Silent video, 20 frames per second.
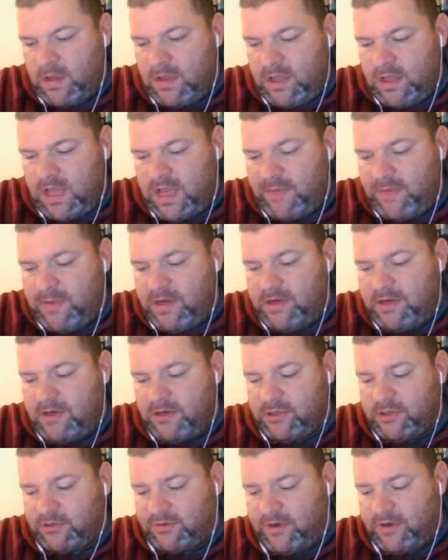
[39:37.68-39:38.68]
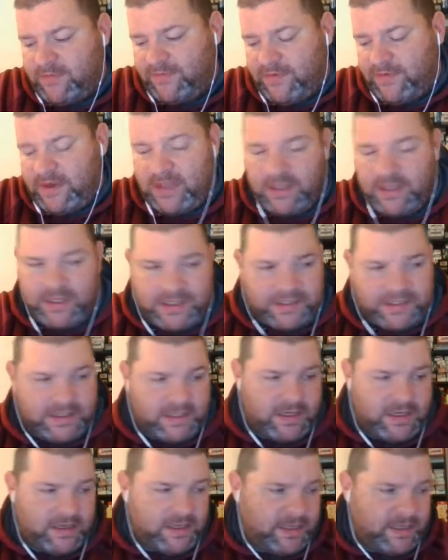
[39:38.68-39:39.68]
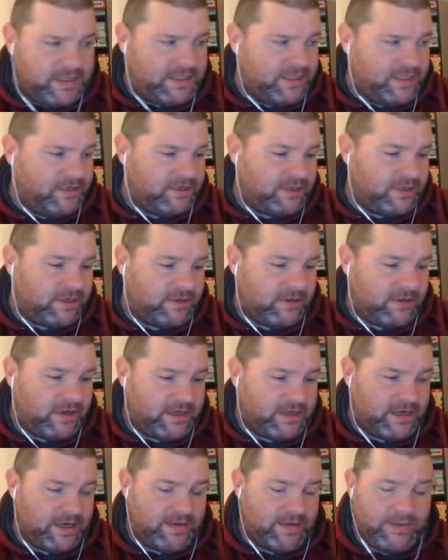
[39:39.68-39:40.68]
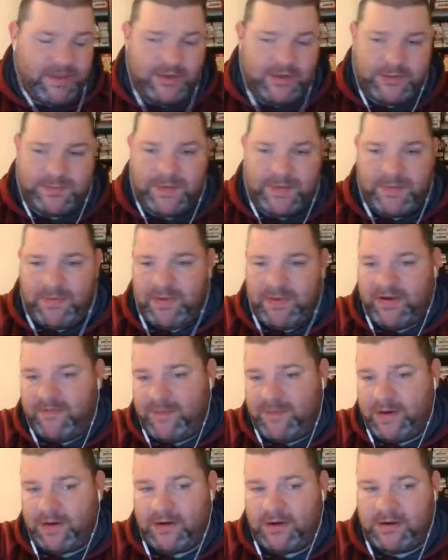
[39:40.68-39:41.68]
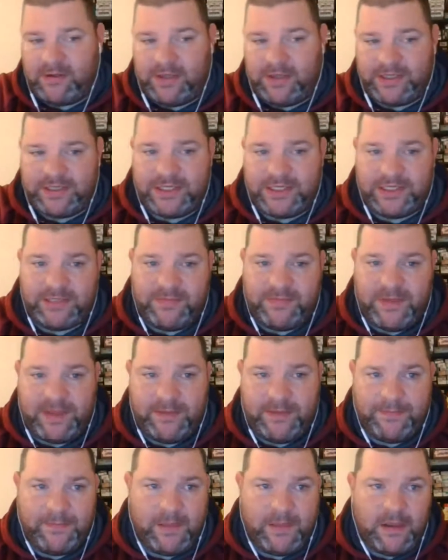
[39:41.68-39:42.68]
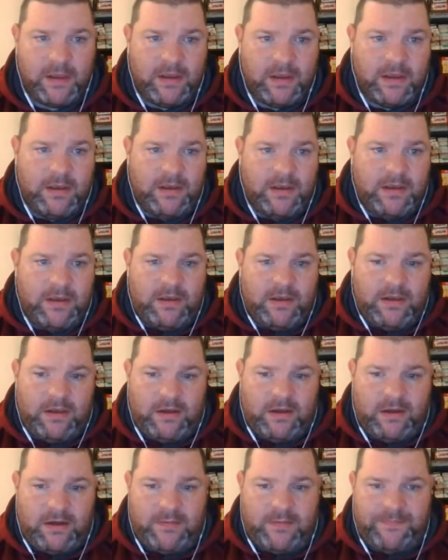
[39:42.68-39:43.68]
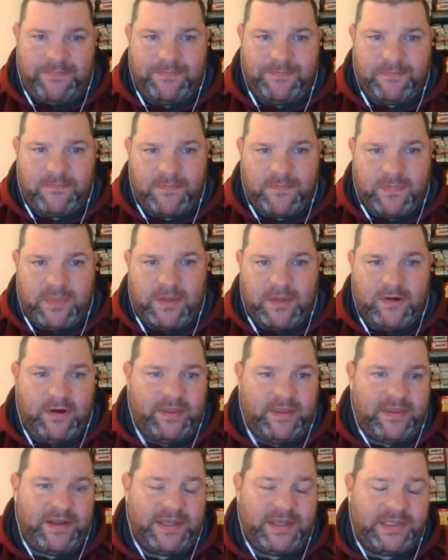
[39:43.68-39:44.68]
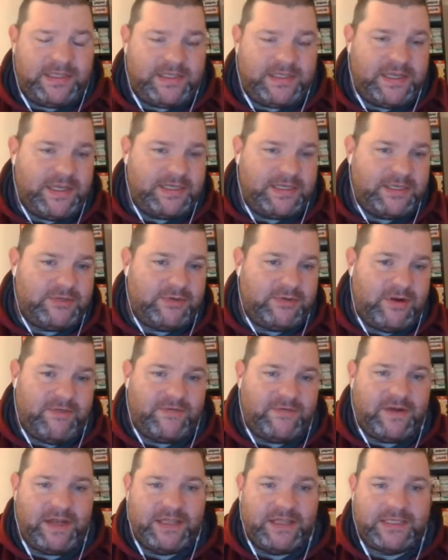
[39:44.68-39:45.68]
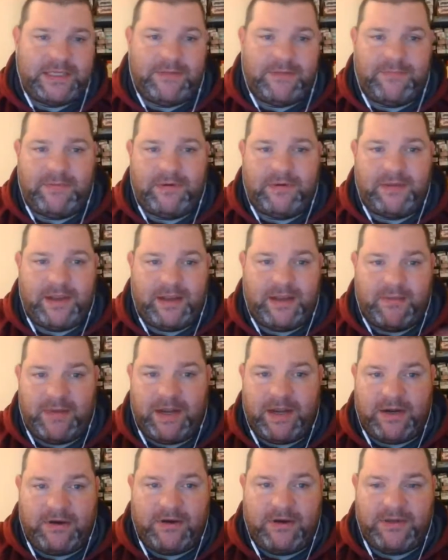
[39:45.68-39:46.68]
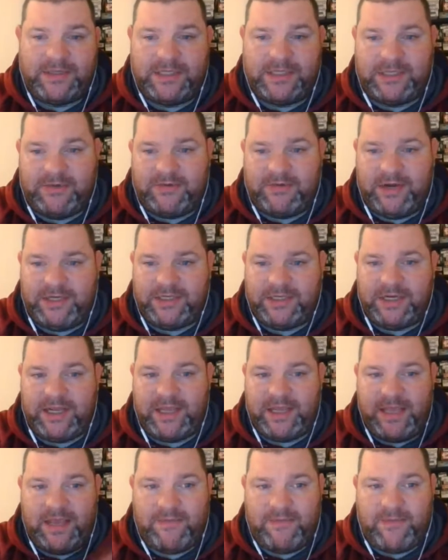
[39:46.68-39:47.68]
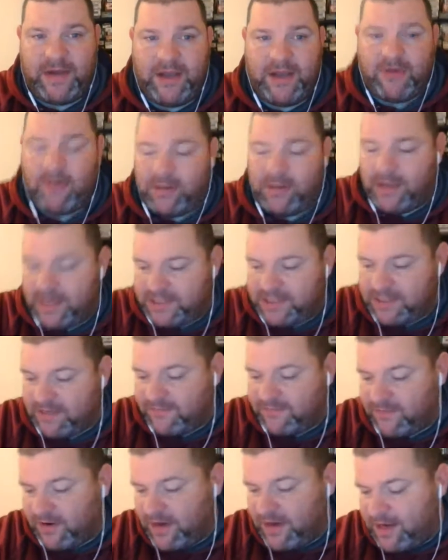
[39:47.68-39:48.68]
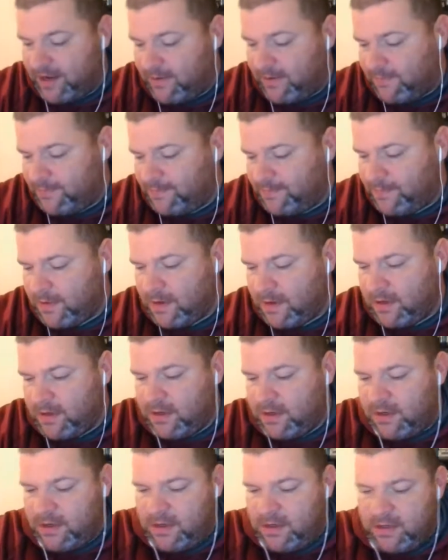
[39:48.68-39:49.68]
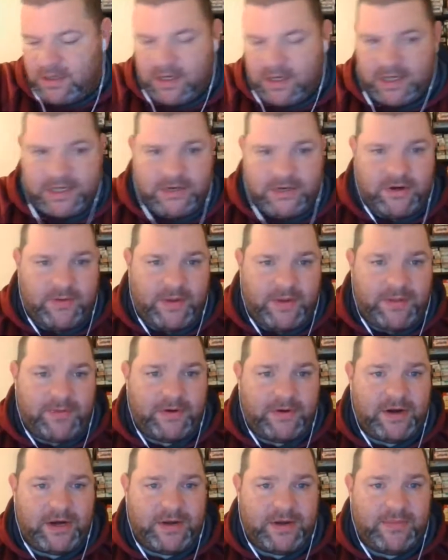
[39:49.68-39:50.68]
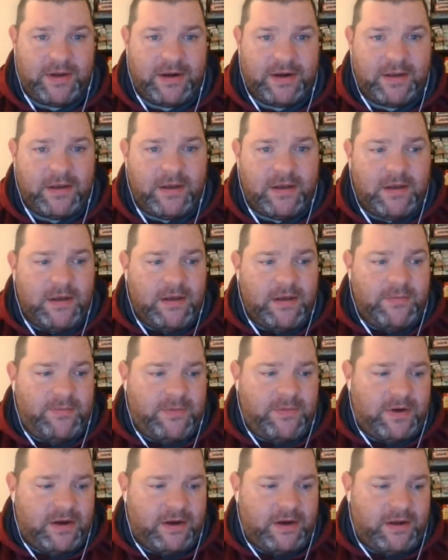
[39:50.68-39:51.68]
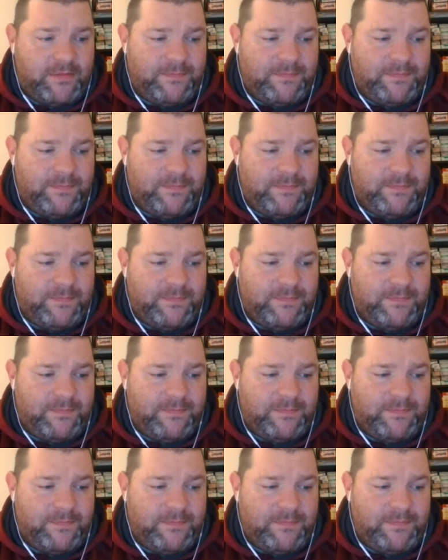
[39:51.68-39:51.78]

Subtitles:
Yeah, Midcoast Rail Fan. That's years of collecting. I mean, there's people that have bigger collections than me. The only thing that stinks is when you find something like in my current situation, I can't buy a whole lot of stuff right now due to my predicament. But